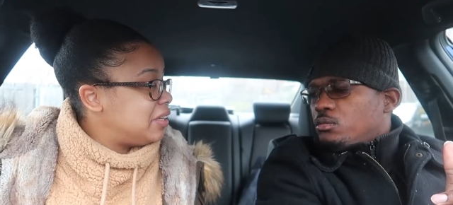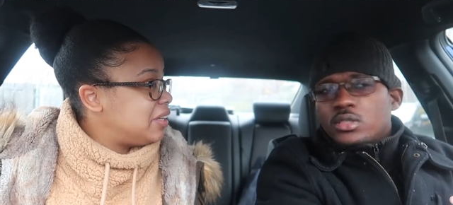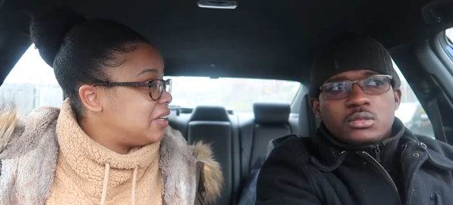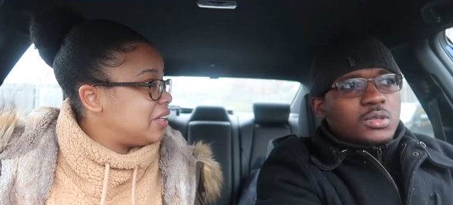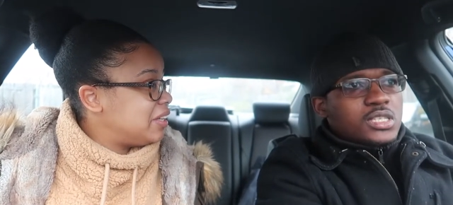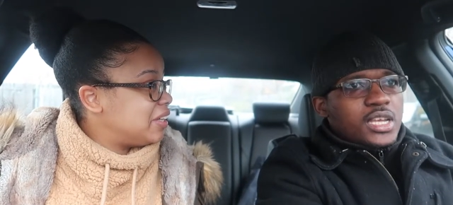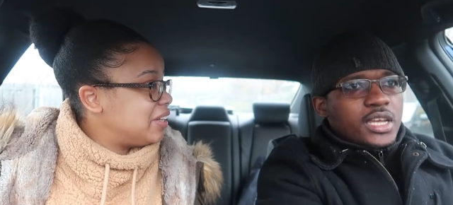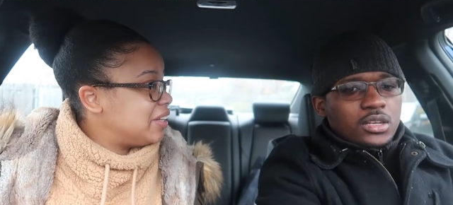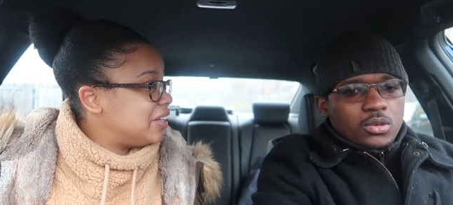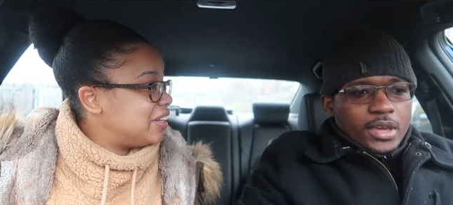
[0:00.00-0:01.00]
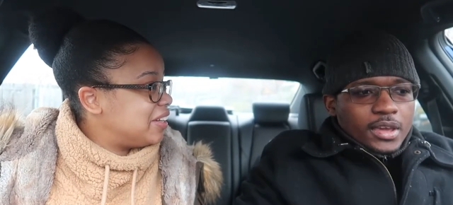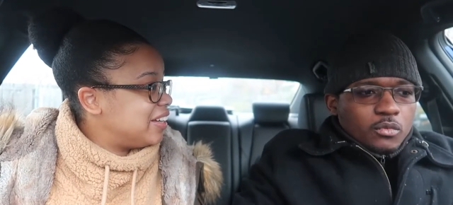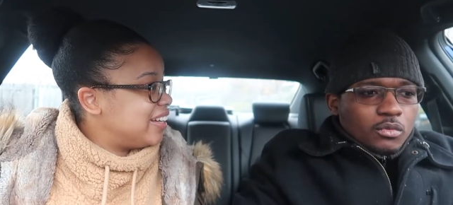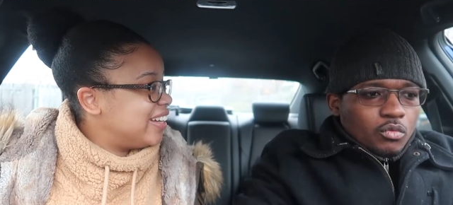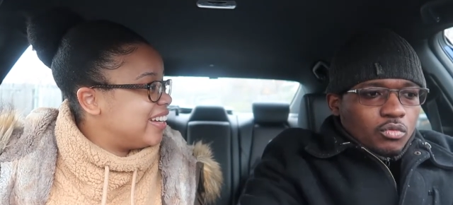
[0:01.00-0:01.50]
Speaker 1: What's second
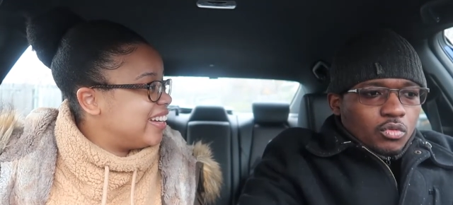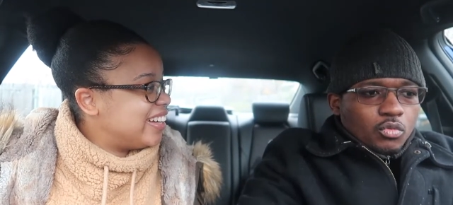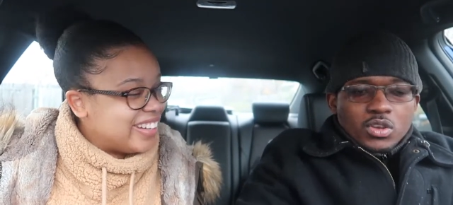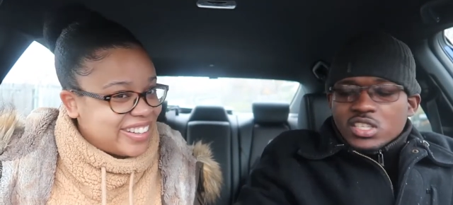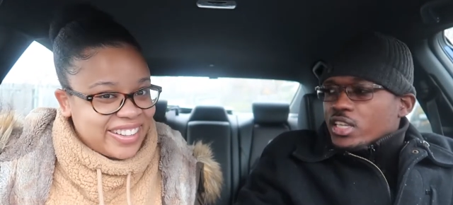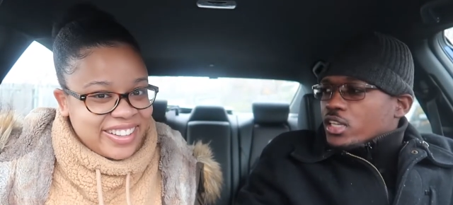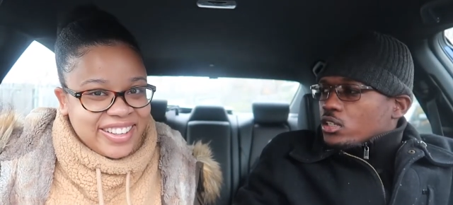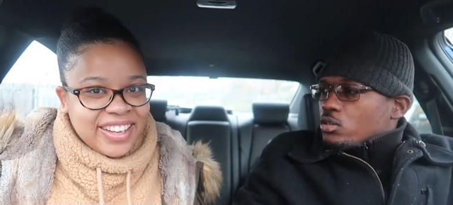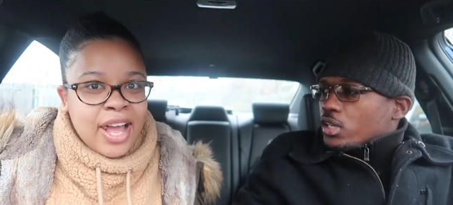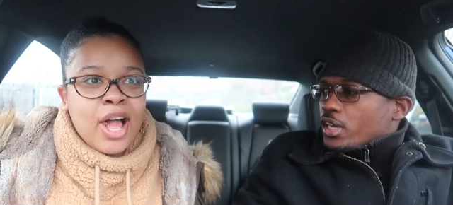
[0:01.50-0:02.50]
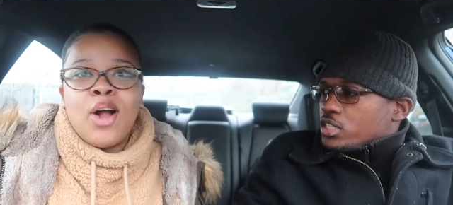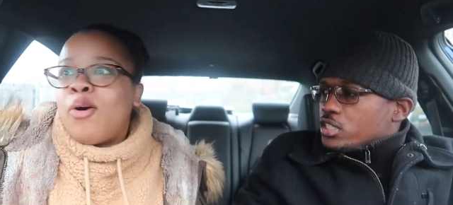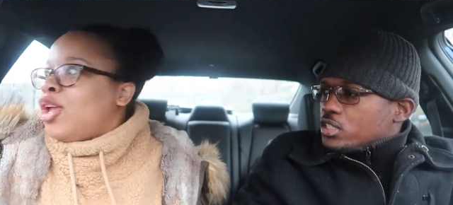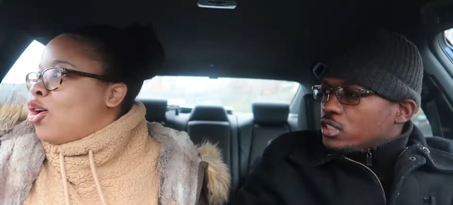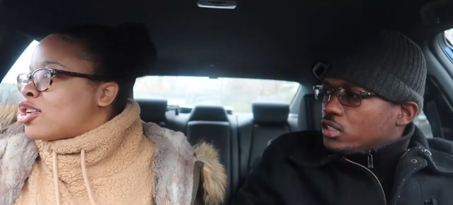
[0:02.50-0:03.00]
location?
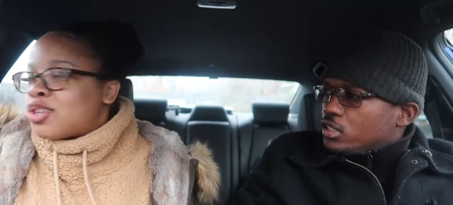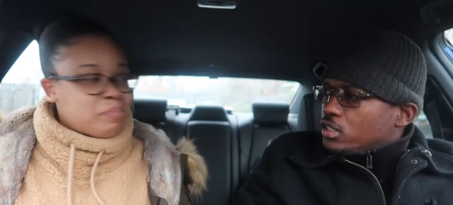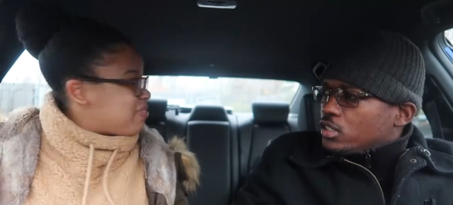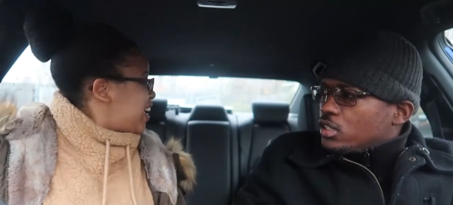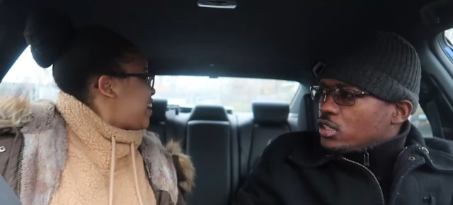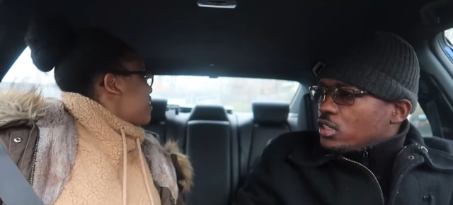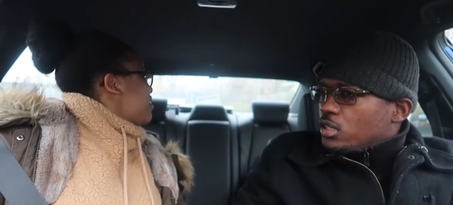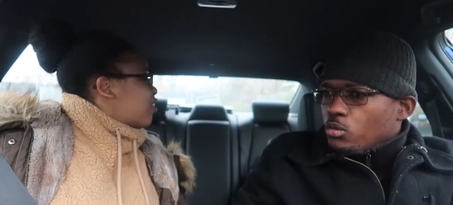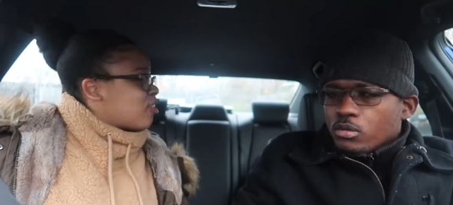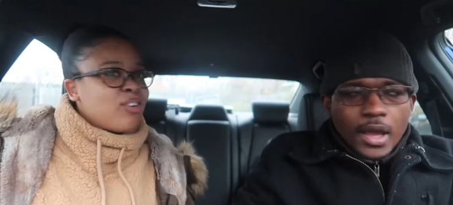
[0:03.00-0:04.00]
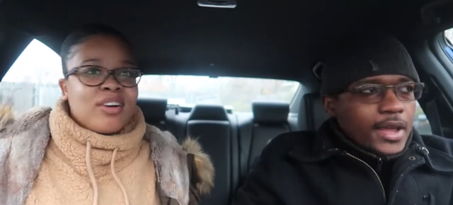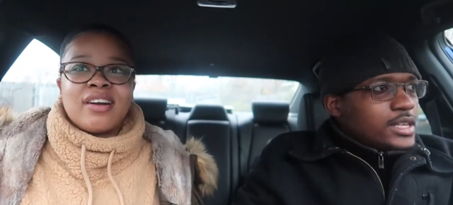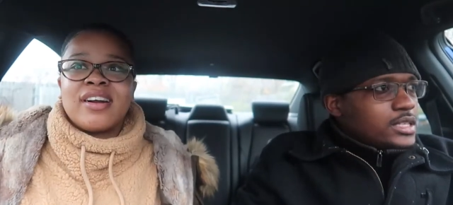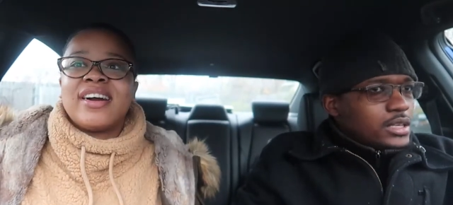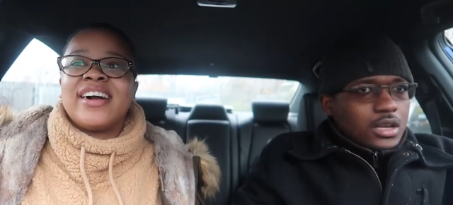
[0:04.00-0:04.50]
Speaker 2: Why you gonna stop right here?
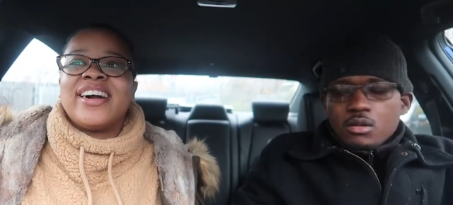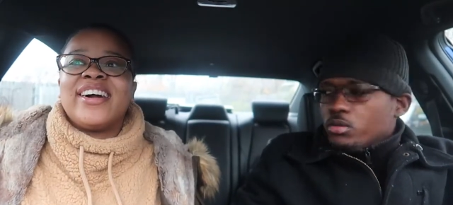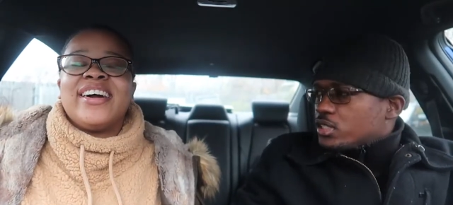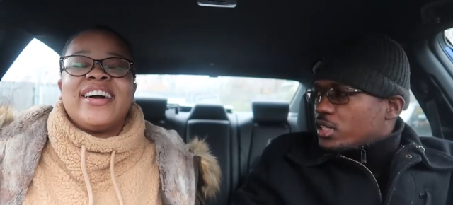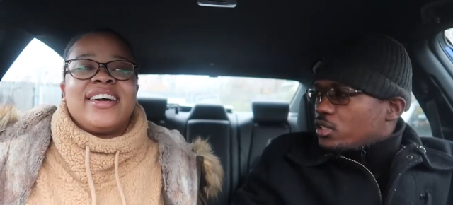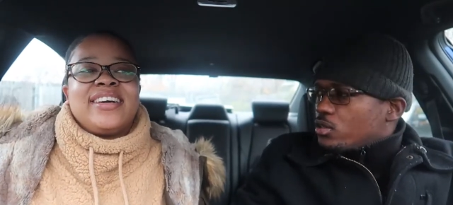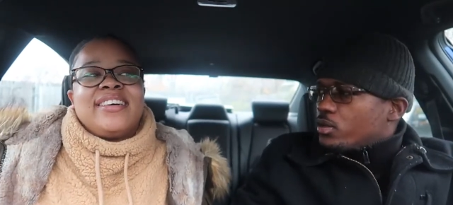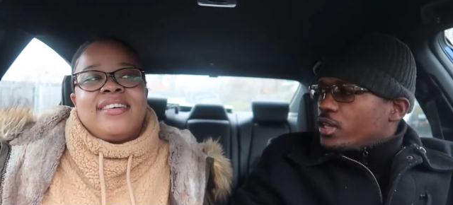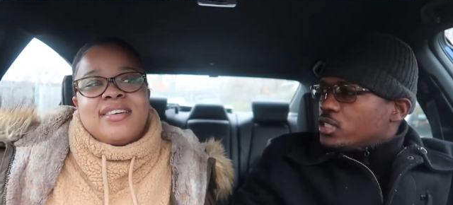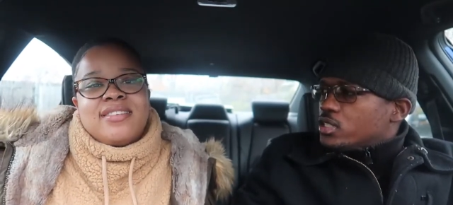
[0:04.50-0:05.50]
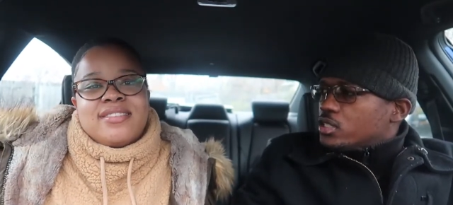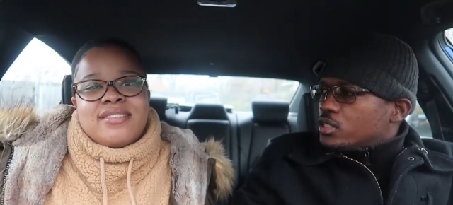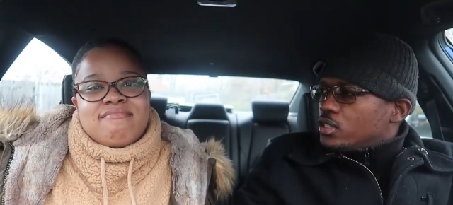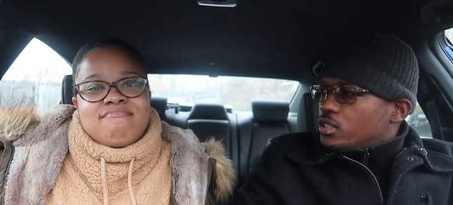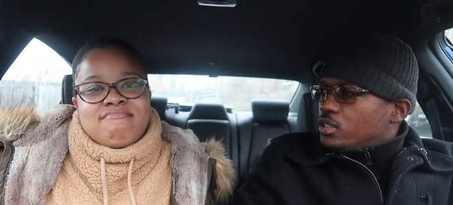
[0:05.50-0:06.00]
Speaker 1: I need to know what's second location.
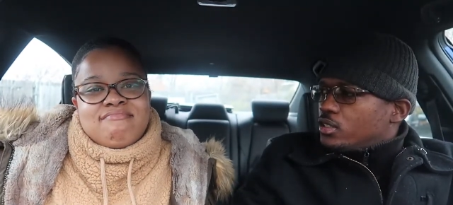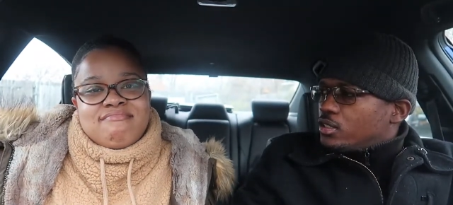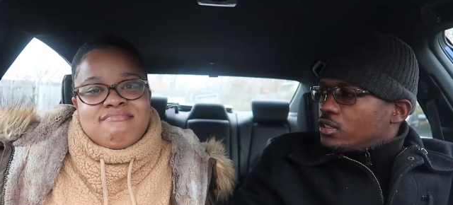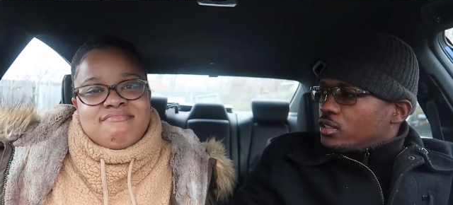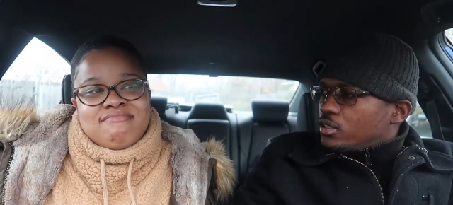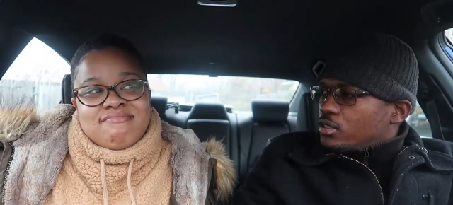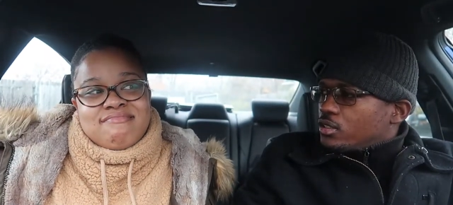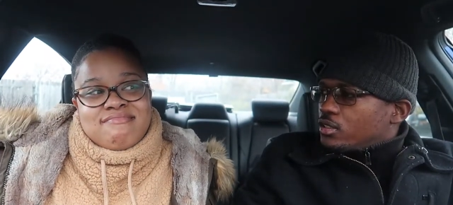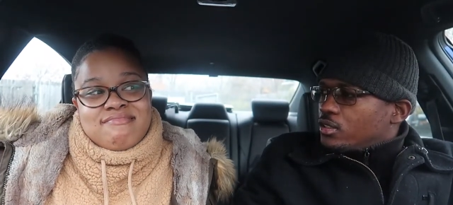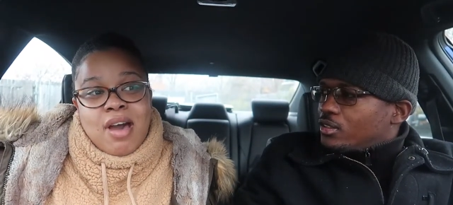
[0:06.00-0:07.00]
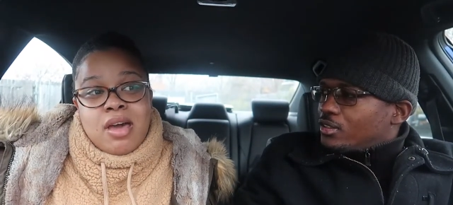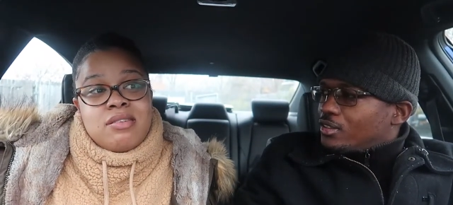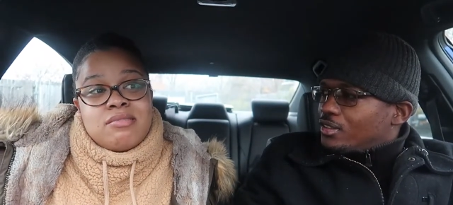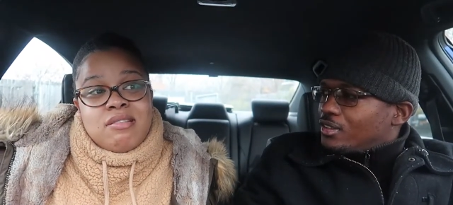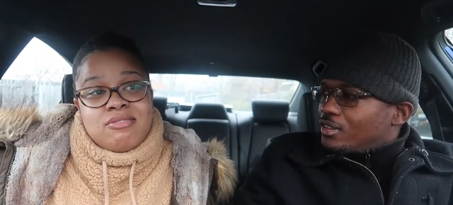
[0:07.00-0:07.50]

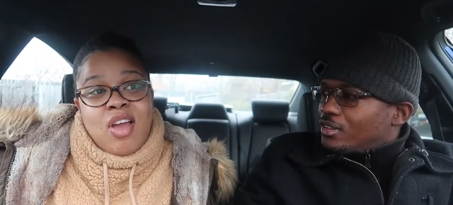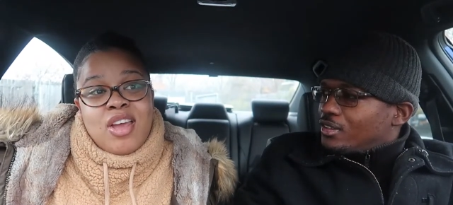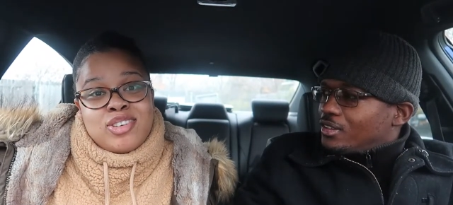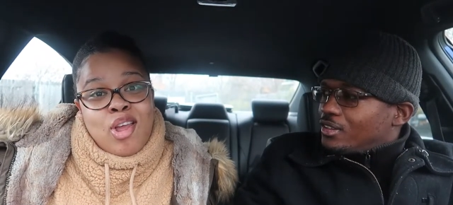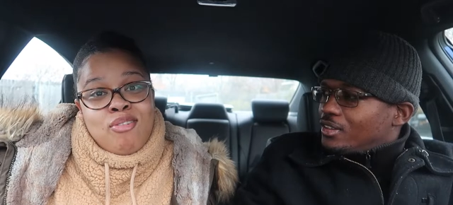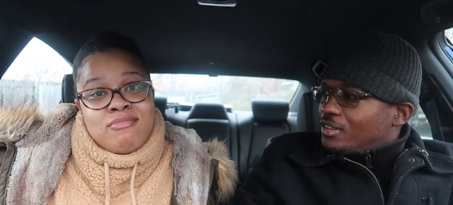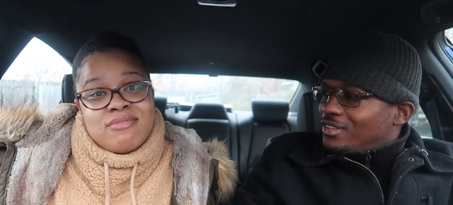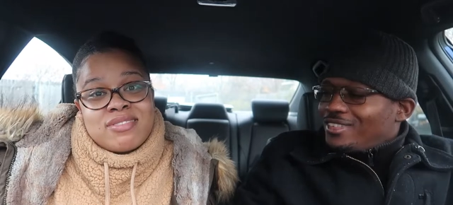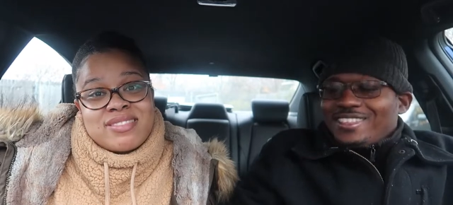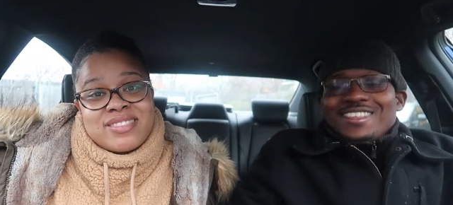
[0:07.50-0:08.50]
Speaker 2: I didn't go to Trader Joe's.